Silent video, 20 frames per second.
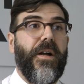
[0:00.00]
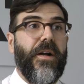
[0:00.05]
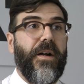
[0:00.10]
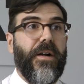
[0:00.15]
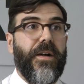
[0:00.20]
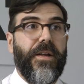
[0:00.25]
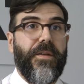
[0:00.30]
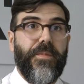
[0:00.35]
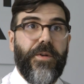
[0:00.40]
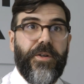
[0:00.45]
uh,
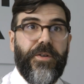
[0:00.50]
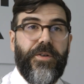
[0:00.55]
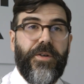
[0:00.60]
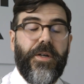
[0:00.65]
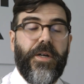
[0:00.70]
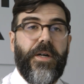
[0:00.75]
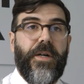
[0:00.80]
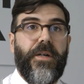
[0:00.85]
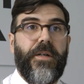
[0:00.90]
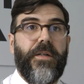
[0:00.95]
in
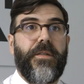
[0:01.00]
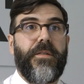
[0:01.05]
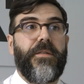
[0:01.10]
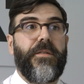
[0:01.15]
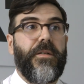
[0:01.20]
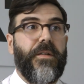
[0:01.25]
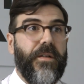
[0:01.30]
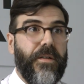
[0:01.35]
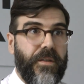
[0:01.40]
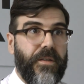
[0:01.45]
Montreal
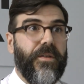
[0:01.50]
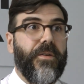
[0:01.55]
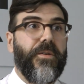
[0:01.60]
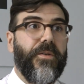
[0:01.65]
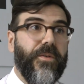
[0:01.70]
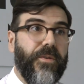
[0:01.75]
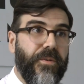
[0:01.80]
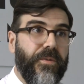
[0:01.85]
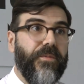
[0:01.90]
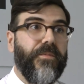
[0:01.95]

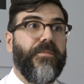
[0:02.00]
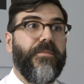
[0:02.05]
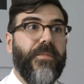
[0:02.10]
to